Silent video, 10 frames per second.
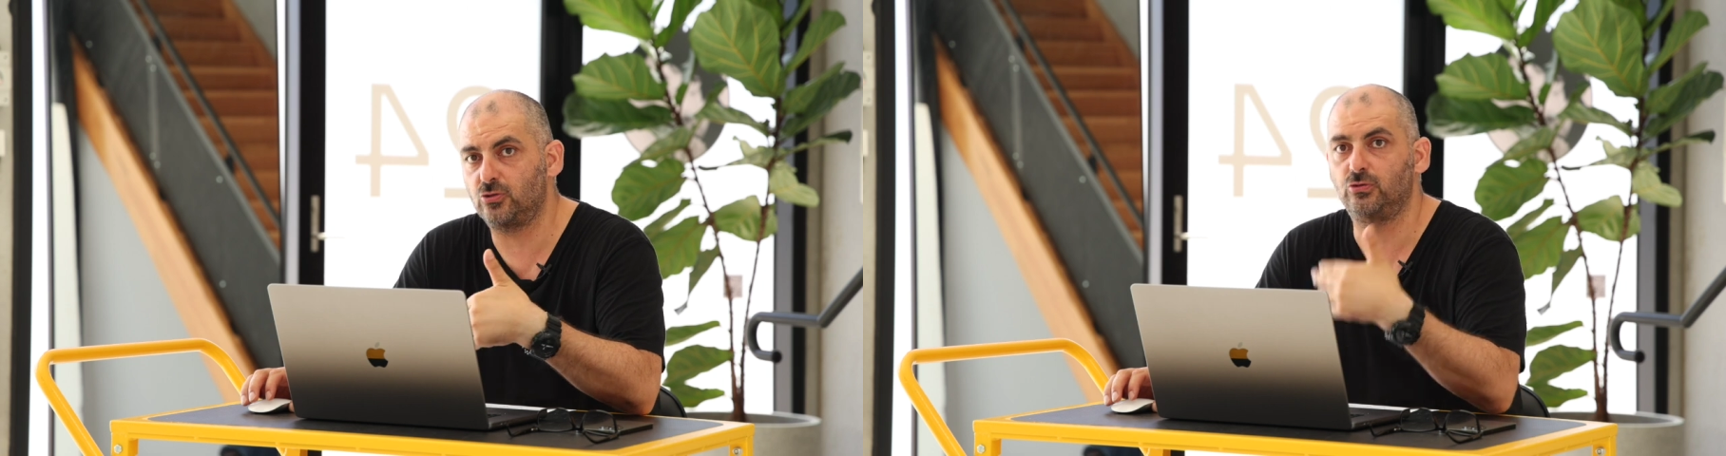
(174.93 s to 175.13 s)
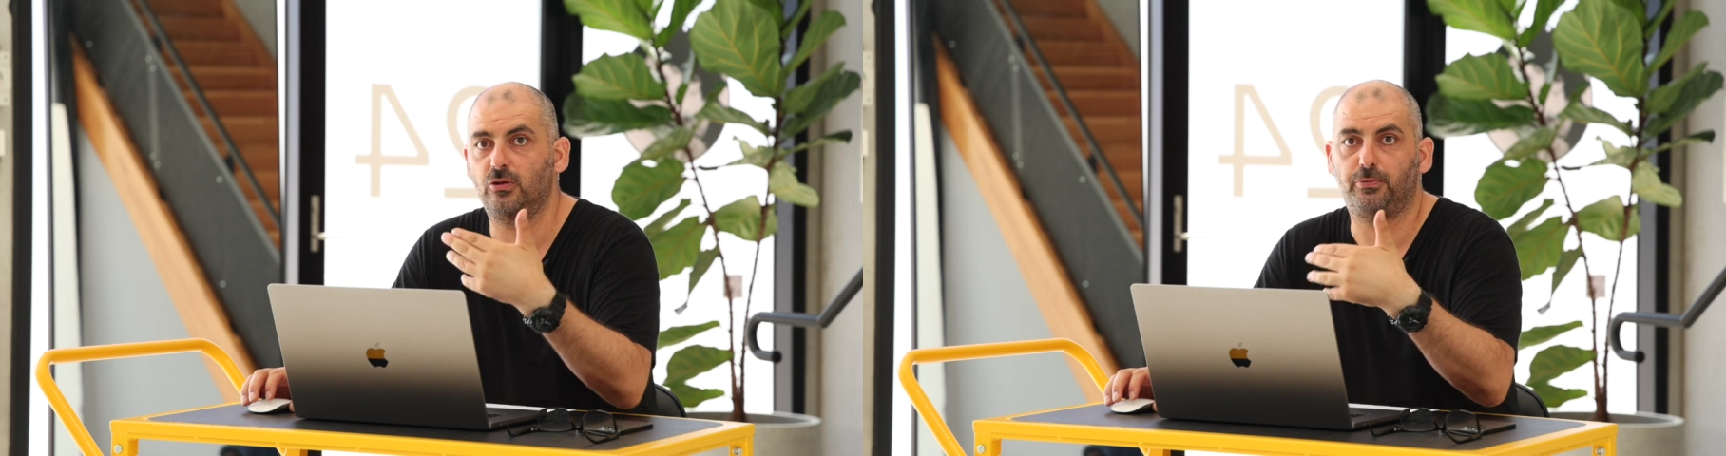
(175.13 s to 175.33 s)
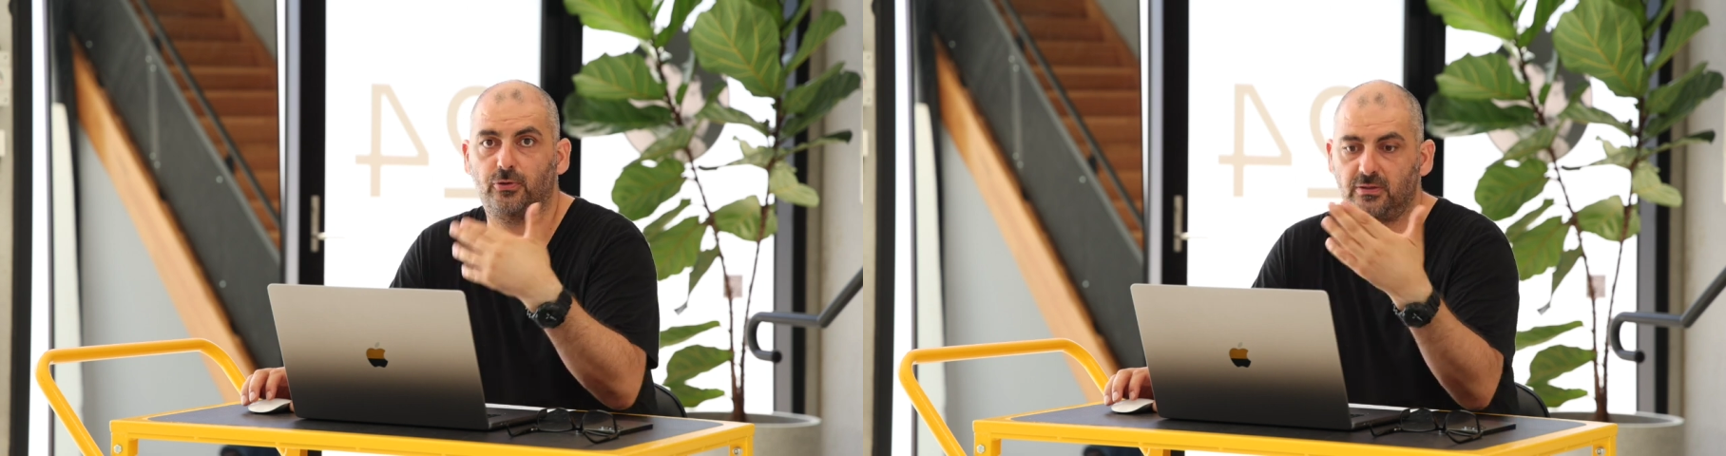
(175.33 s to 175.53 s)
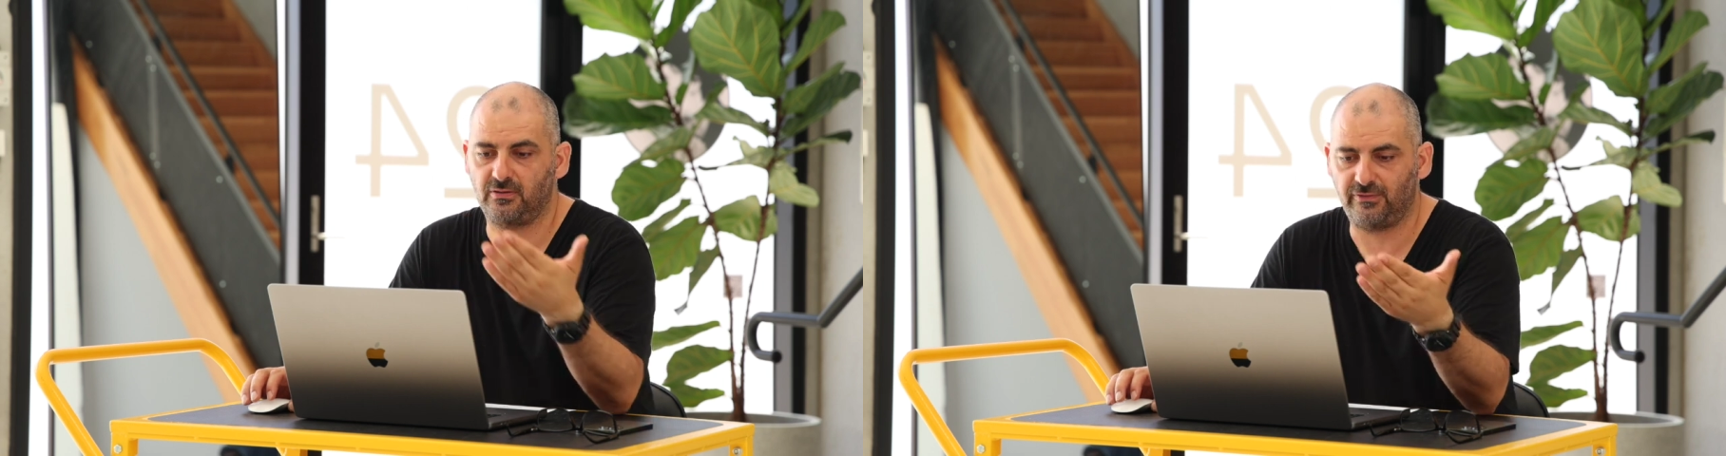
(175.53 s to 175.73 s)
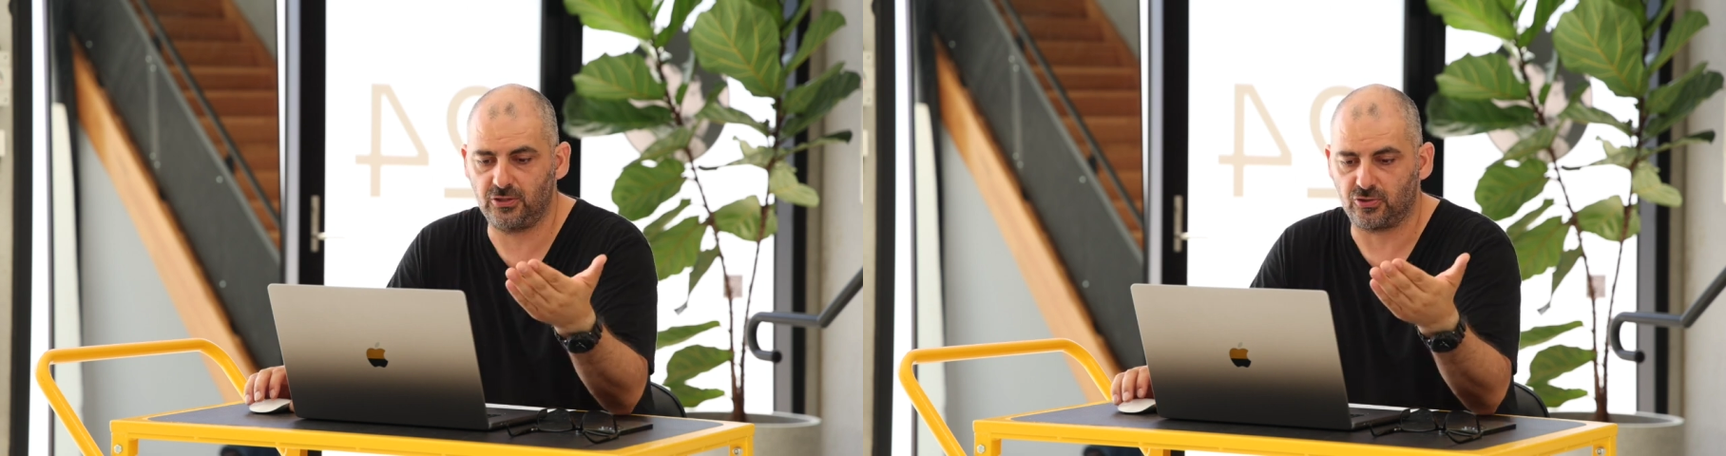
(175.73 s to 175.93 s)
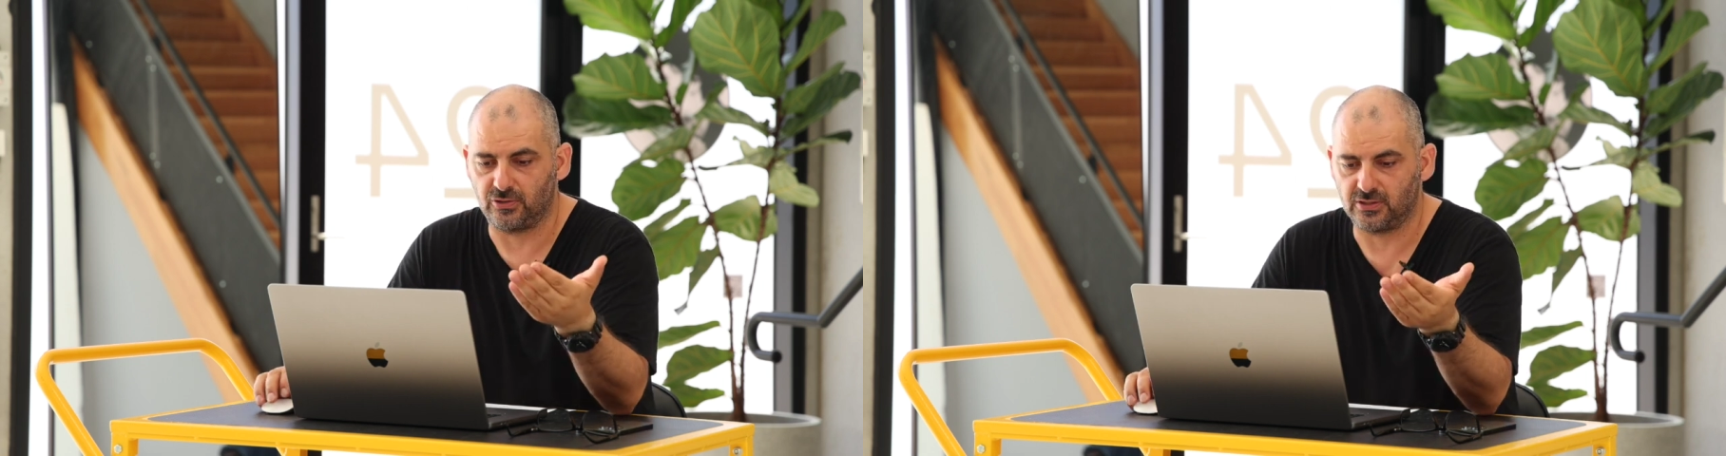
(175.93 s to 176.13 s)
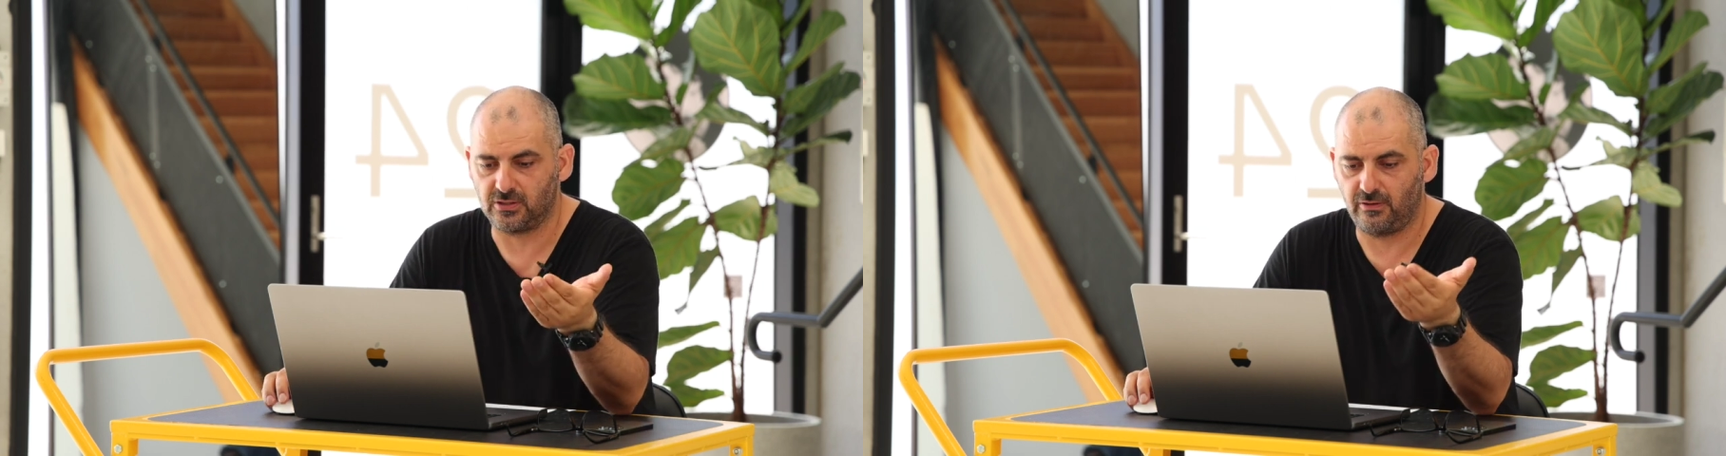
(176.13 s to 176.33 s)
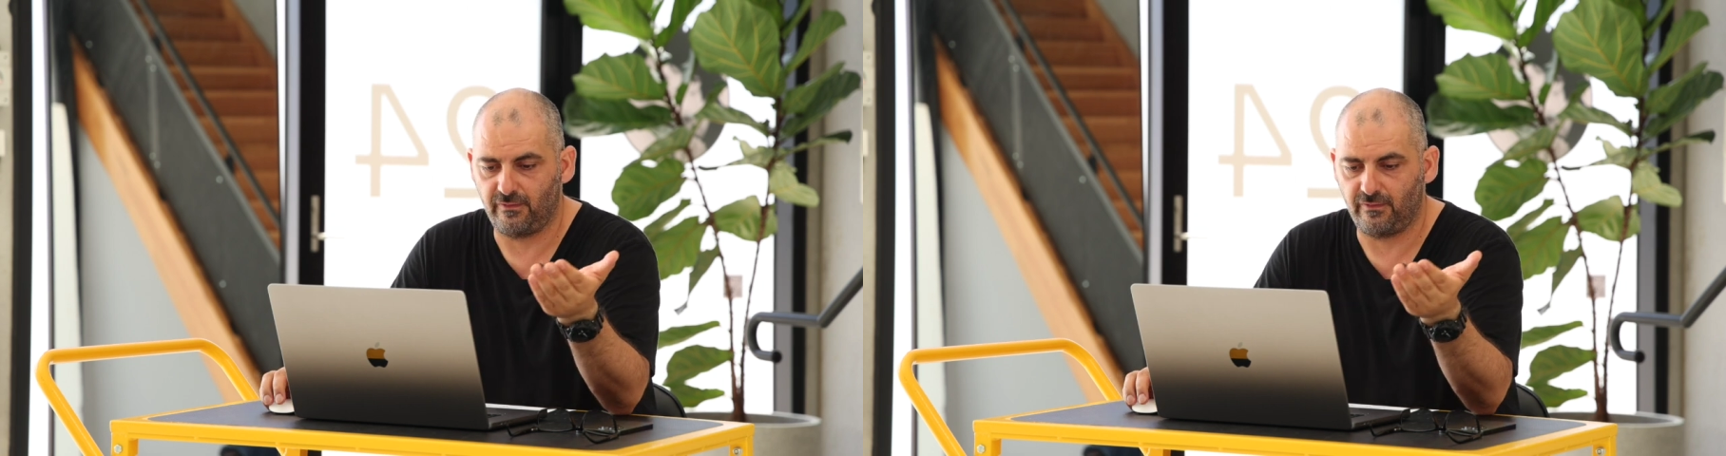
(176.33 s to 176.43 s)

to the points of interest.